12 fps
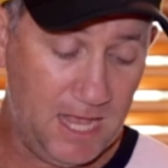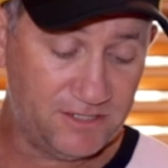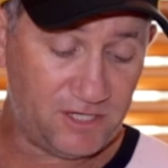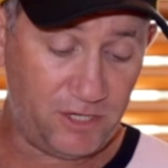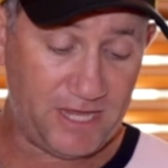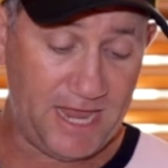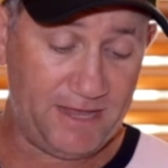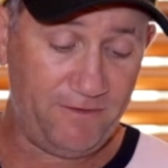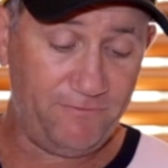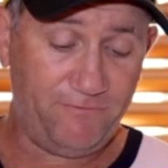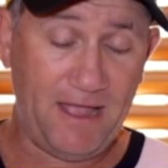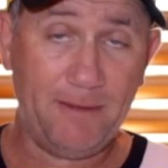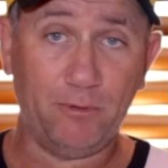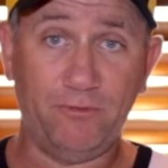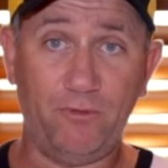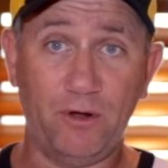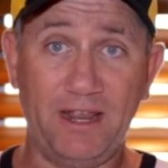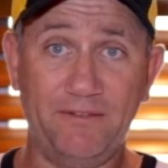So yeah, April
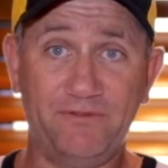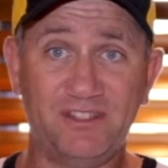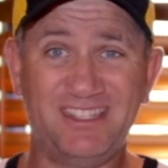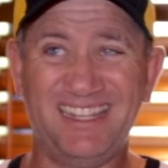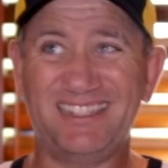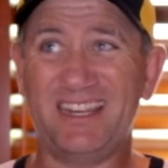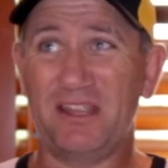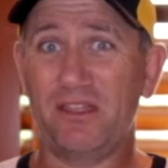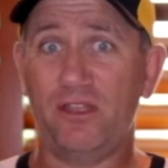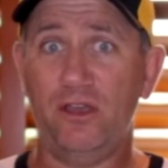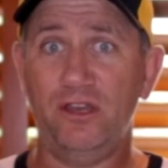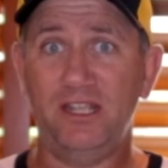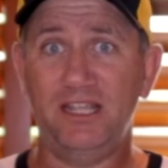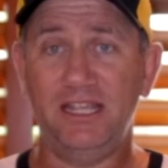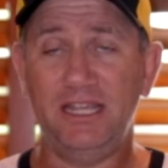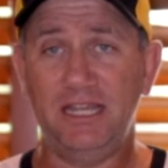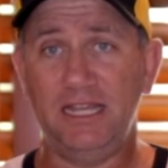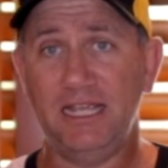14th,
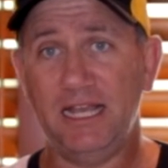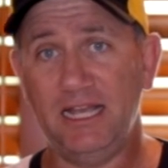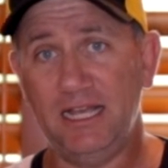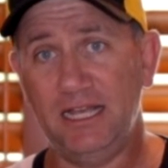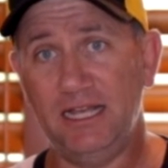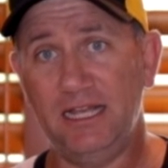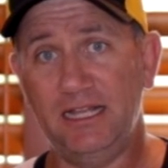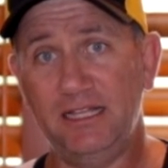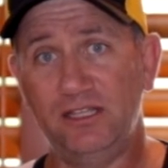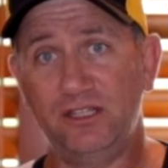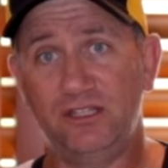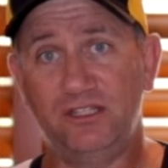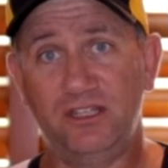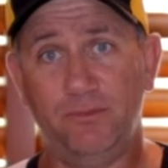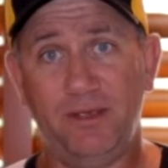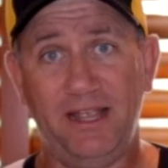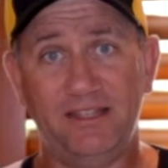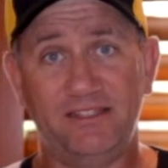16:30
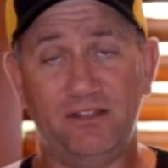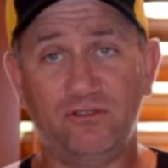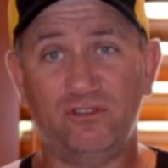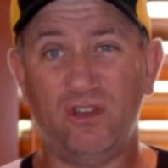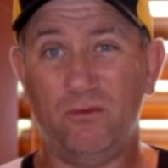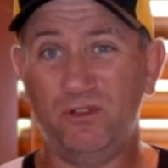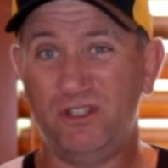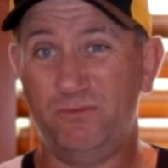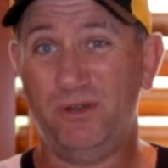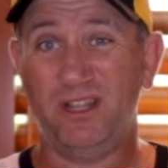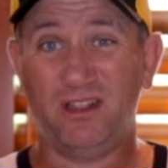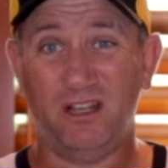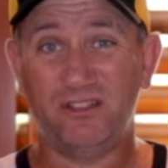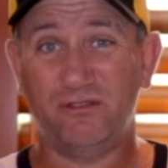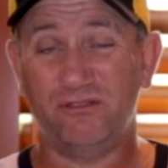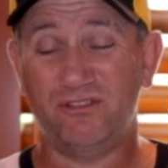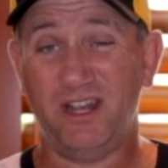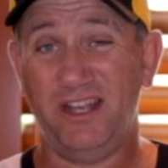Japan Central Time, which is pretty close to
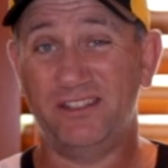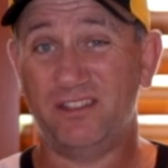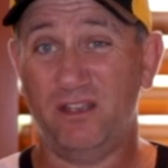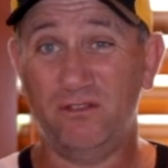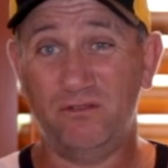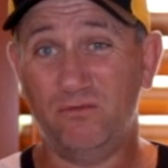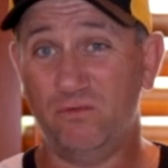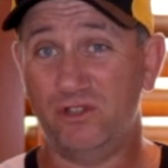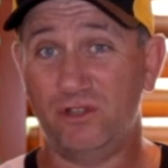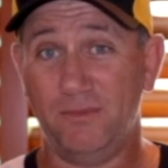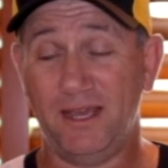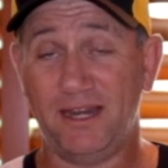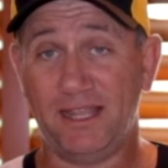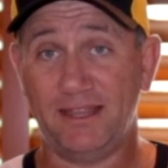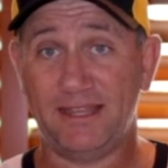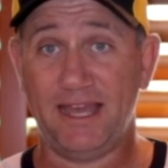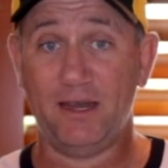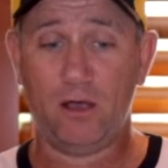Australia, so we should be able to
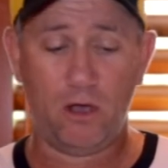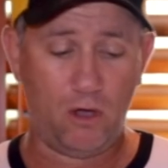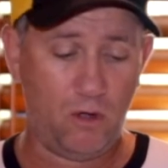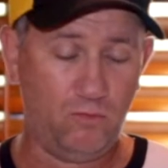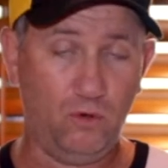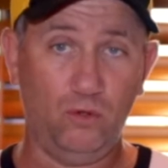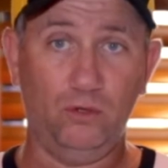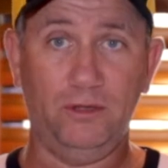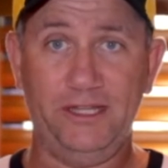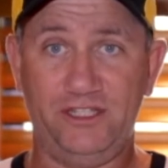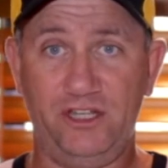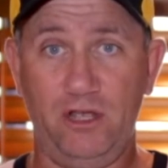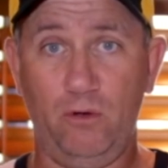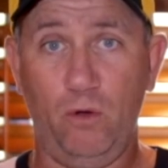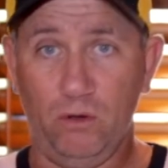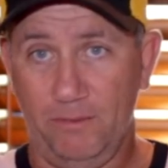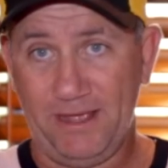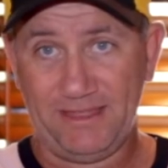get that. I will let you know
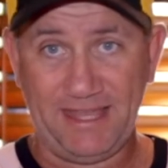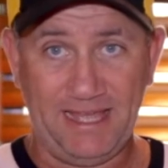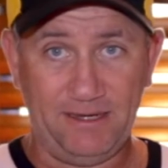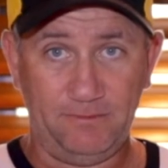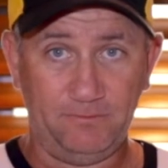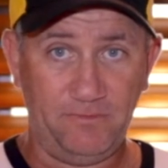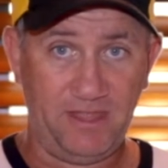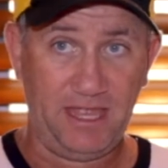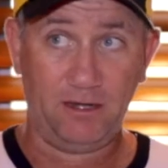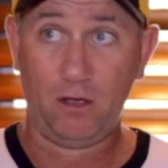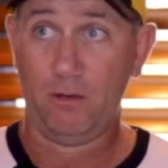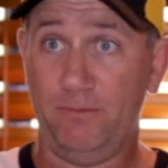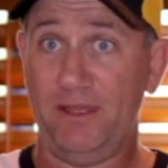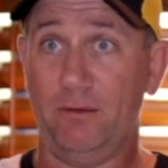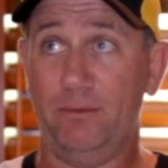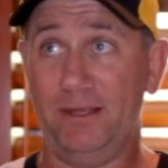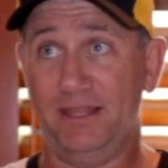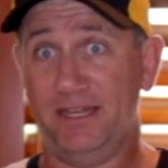all about that. Then that
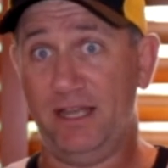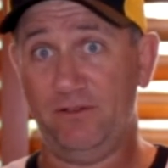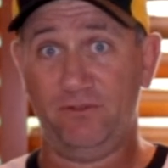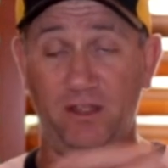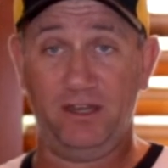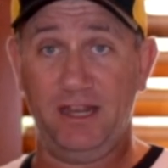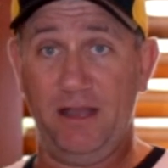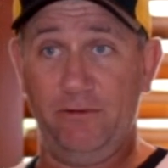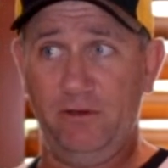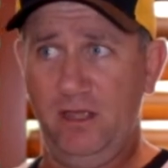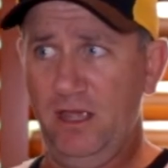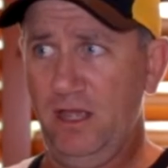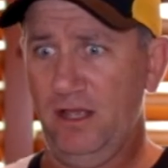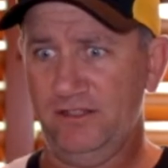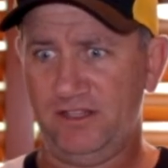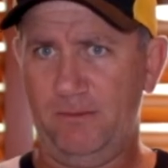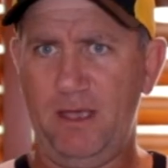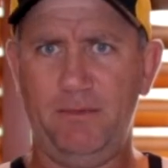will be the day I fly to Darwin,
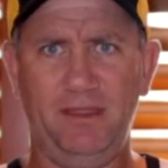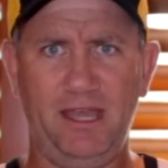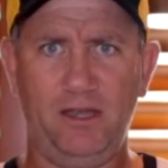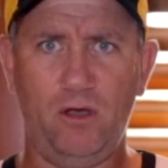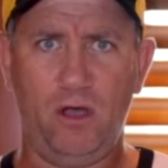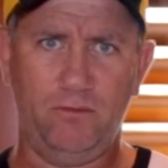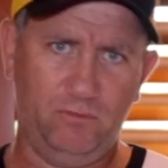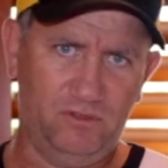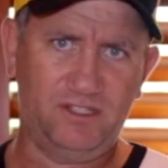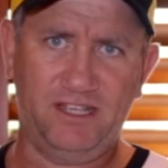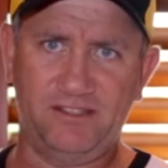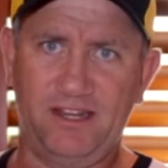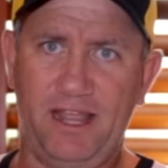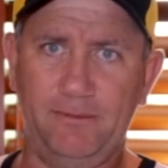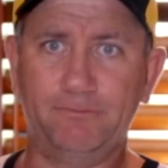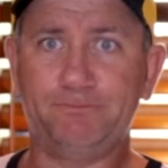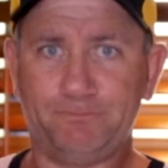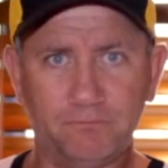so maybe that night we'll suss it out.
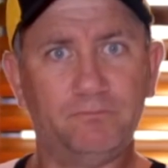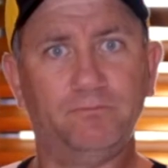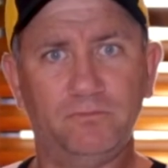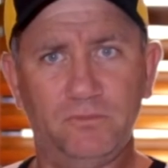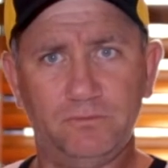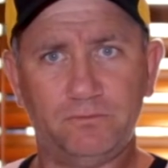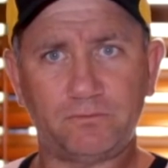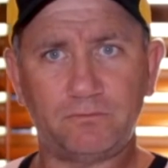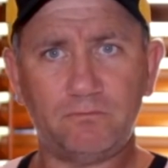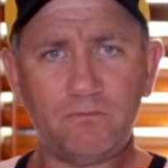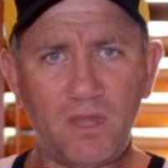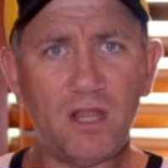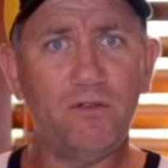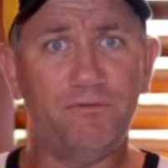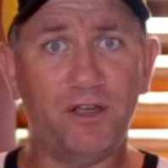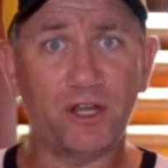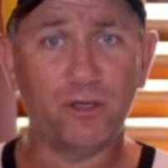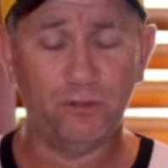
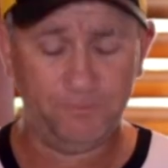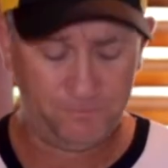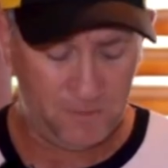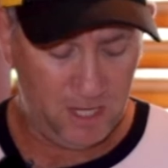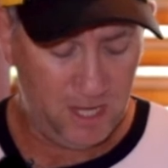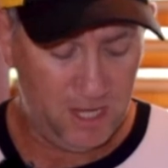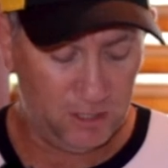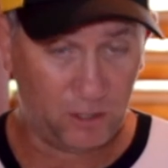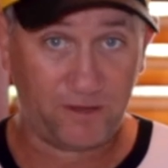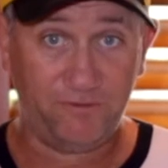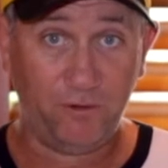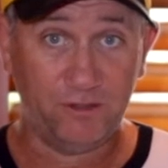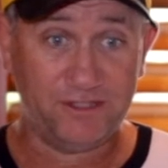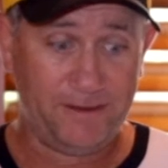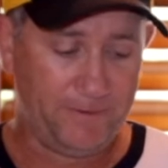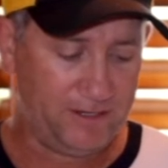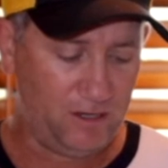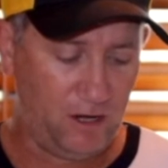Very cool. Looking forward to
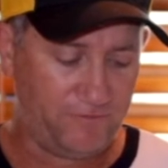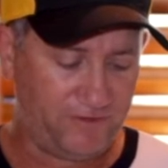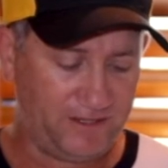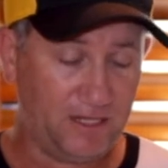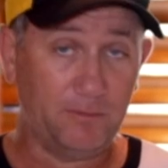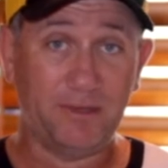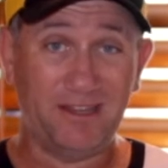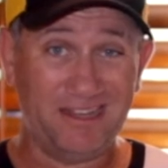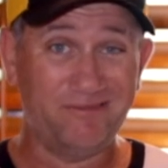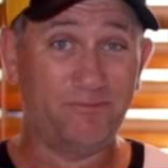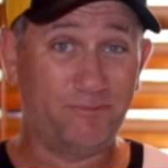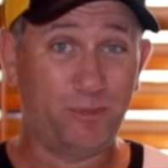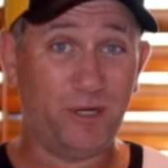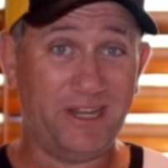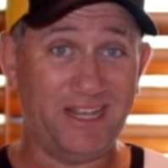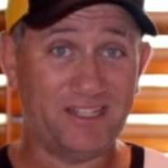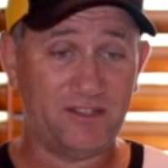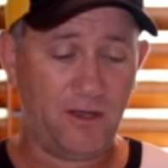that one. I think that'll be
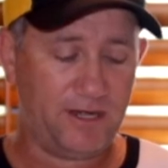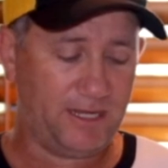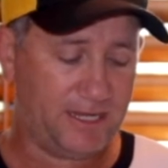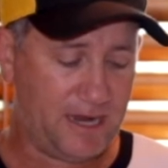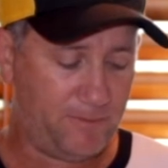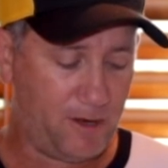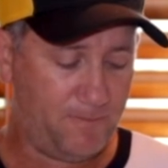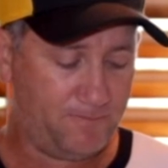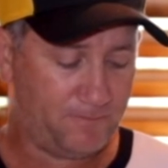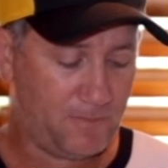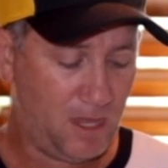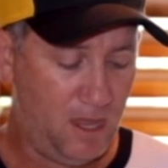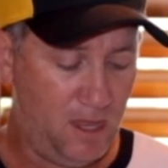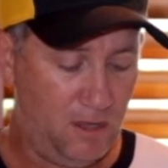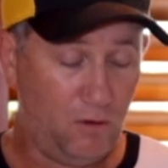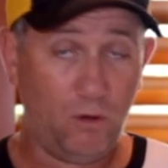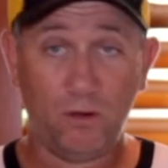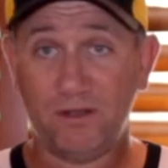pretty exciting camera,
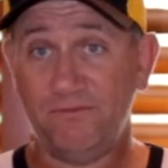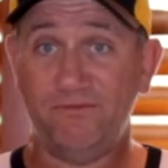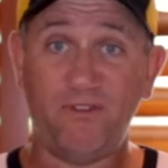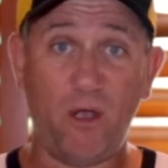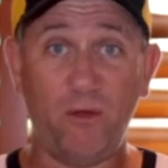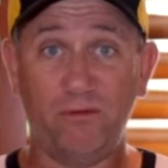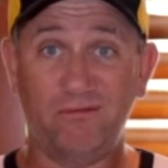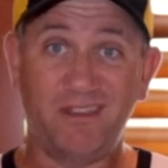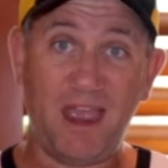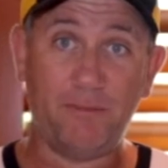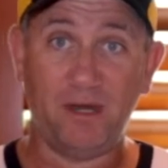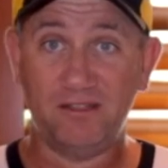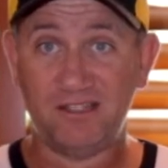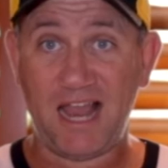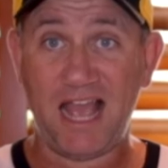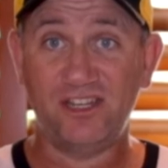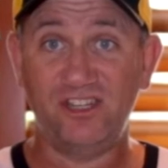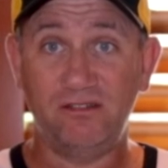or phone camera
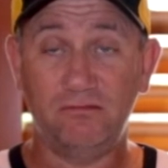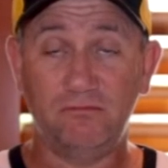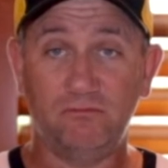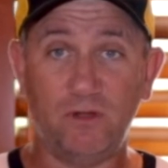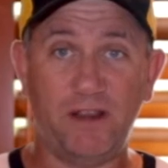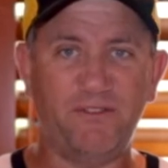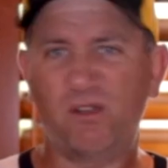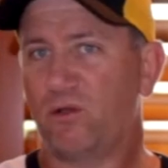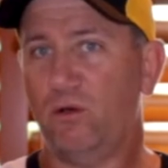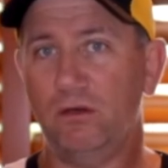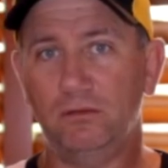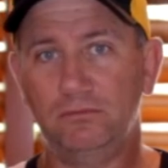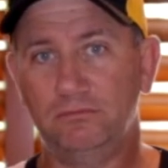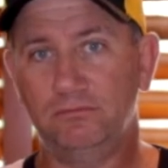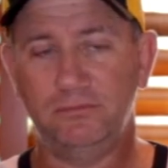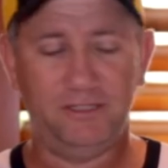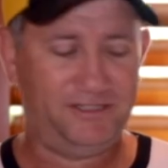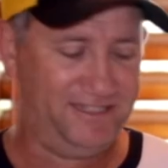/ whatever you call
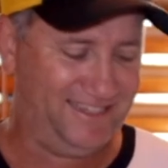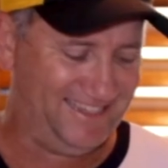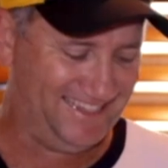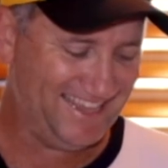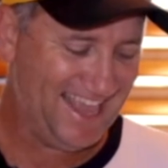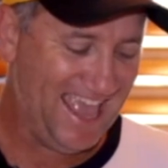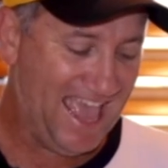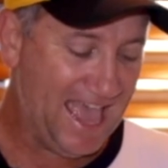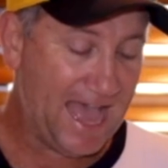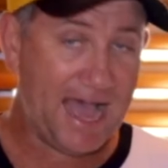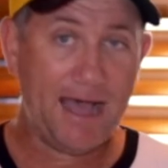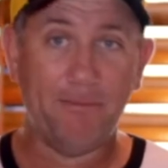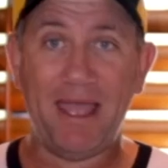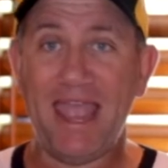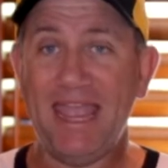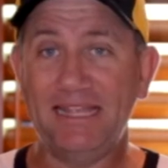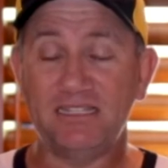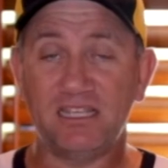it.
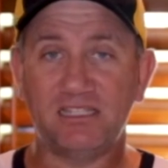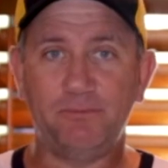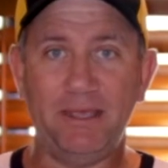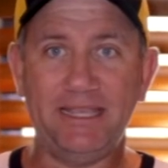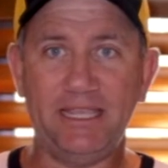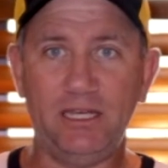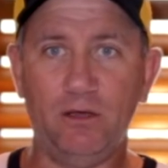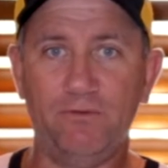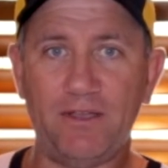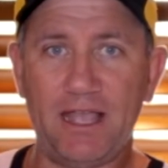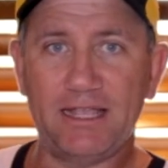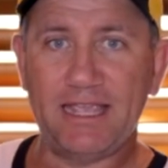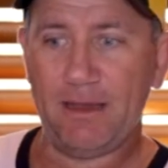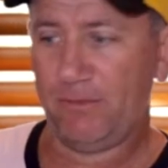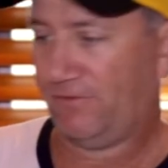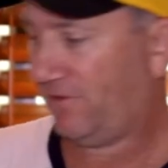And speaking of camera